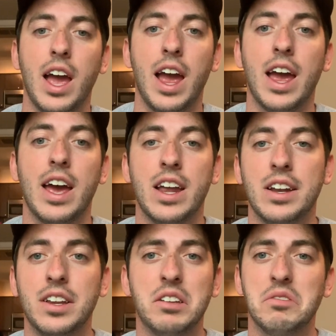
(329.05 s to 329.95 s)

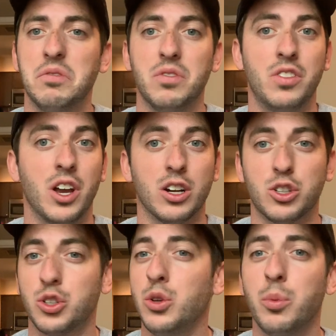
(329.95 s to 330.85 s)
And they're
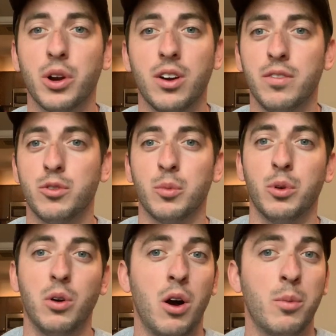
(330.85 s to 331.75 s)
super
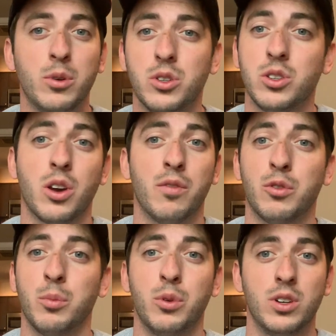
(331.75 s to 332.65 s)
comfortable, almost as
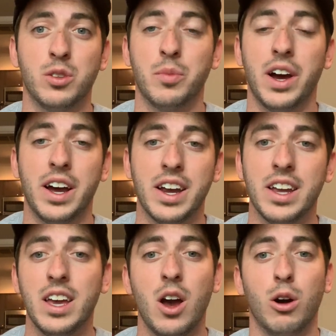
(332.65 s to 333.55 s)
comfortable as my
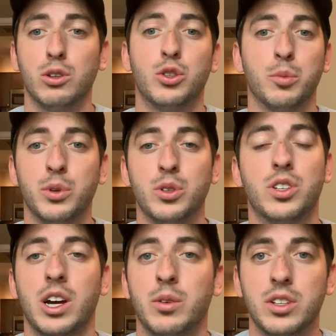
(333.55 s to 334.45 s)
Ultra
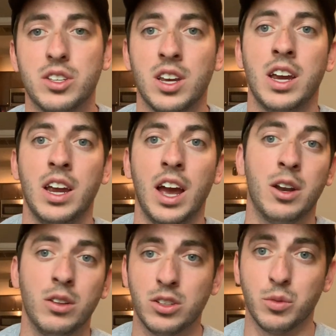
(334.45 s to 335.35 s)
Boost, I would say. I
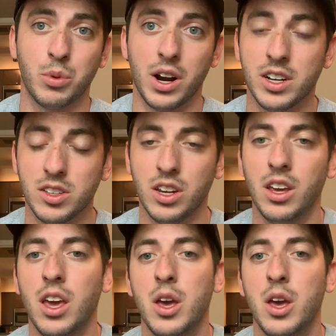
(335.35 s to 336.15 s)
know that's surprising.